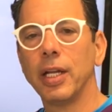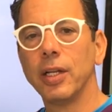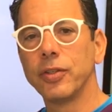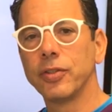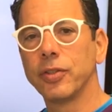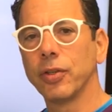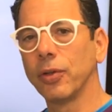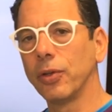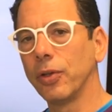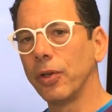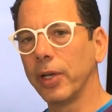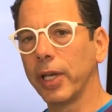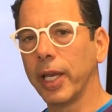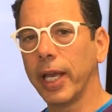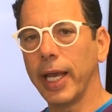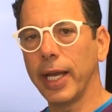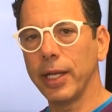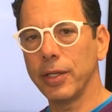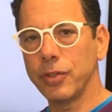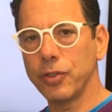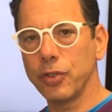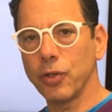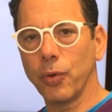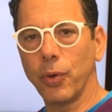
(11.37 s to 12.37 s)
to look
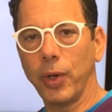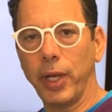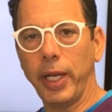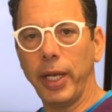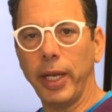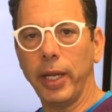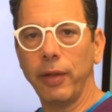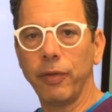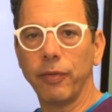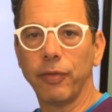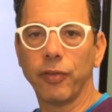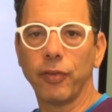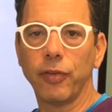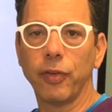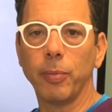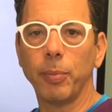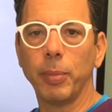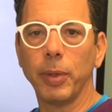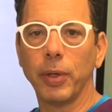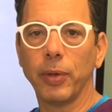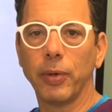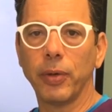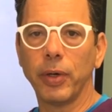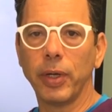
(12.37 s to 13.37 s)
at joint
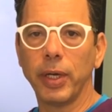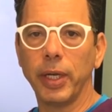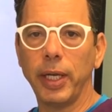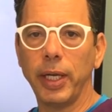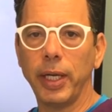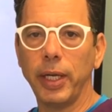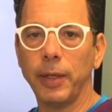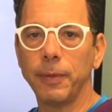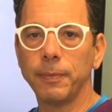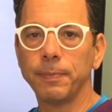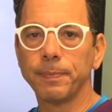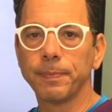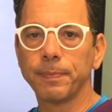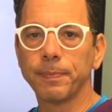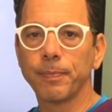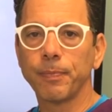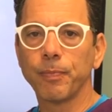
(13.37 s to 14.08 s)
instability